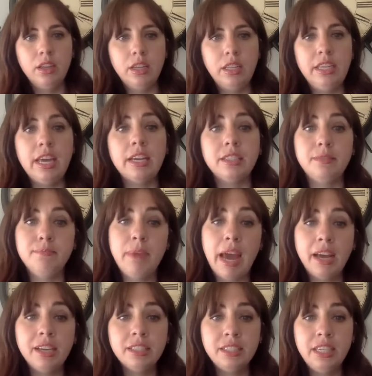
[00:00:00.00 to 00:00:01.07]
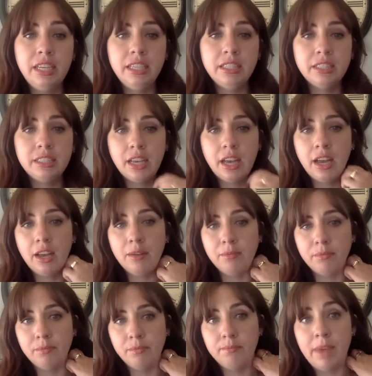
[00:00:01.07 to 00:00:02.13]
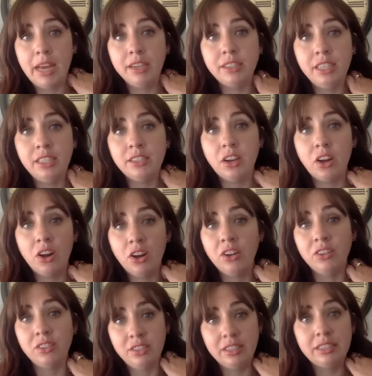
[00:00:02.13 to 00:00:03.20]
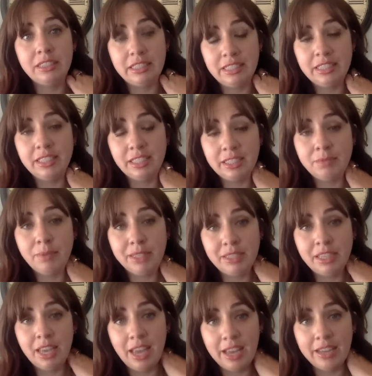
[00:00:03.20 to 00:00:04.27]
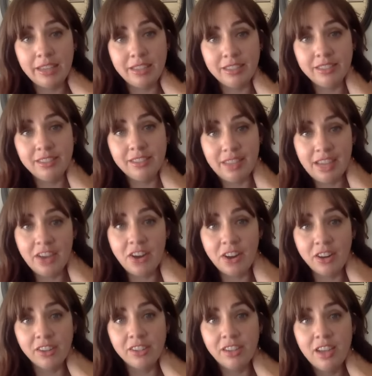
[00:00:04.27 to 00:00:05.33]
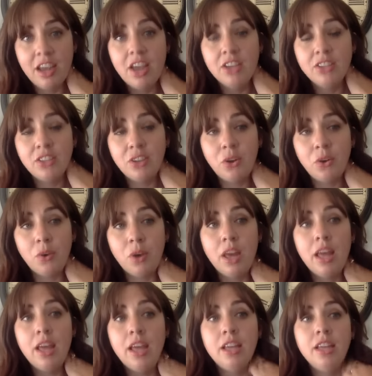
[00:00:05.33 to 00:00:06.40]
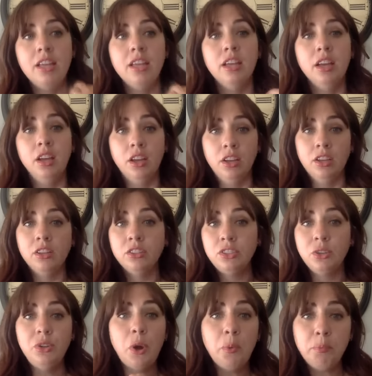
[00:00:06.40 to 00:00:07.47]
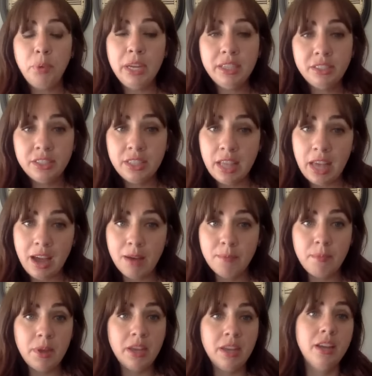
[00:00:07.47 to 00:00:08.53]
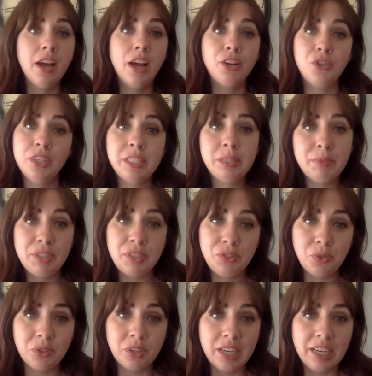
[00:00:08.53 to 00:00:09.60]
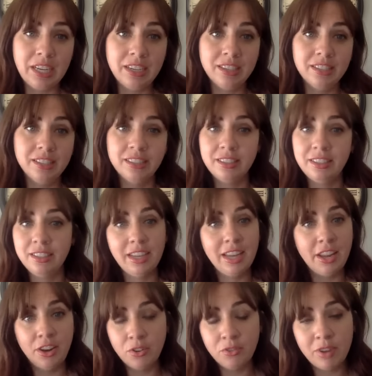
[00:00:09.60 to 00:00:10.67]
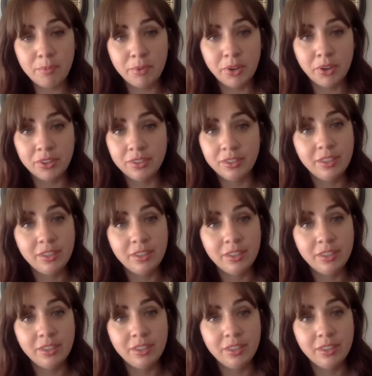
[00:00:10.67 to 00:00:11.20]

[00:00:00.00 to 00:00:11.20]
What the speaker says: Yes, magazines are 6 months ahead. They are. So don't pitch them a Christmas story in November.